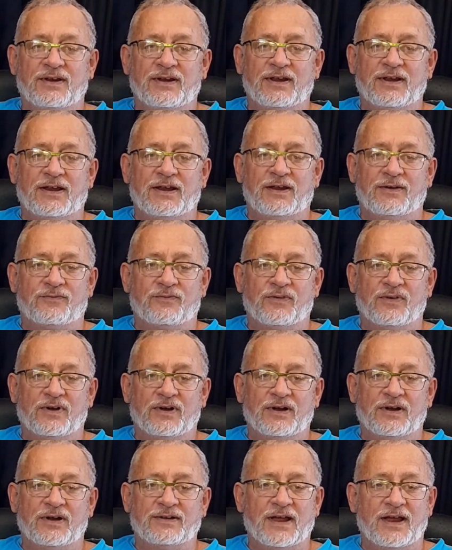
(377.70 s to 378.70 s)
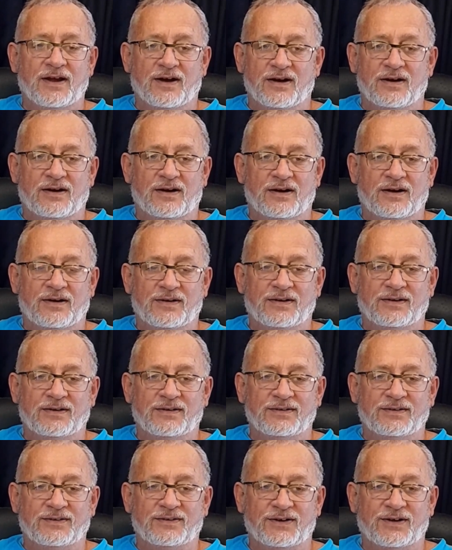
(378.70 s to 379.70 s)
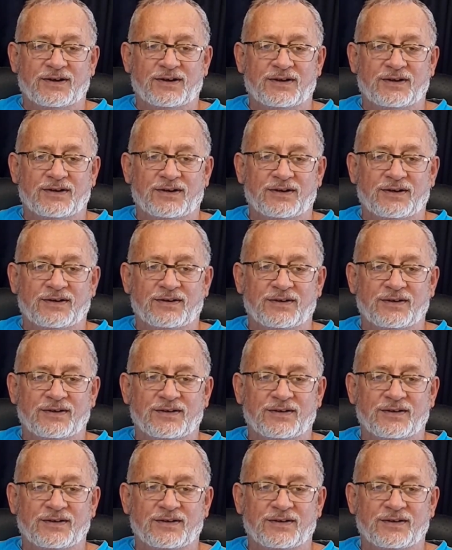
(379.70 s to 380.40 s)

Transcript: if they are the